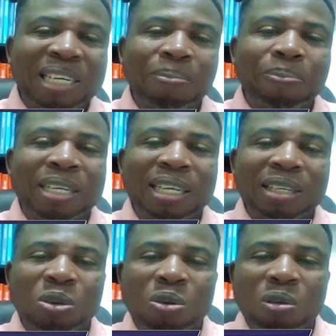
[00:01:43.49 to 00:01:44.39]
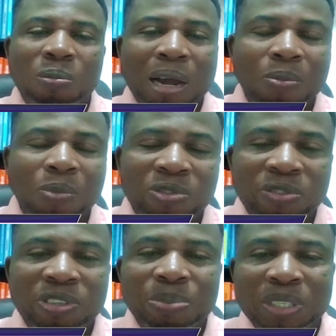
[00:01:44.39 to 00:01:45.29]
the price has gone up by almost
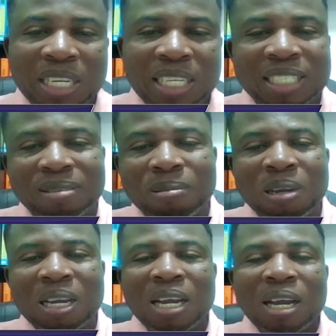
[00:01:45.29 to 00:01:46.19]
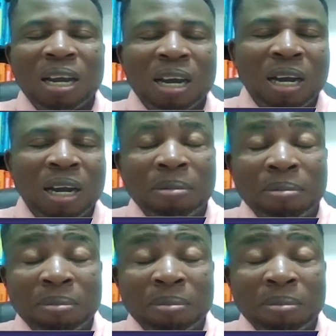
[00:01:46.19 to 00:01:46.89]
50%. So I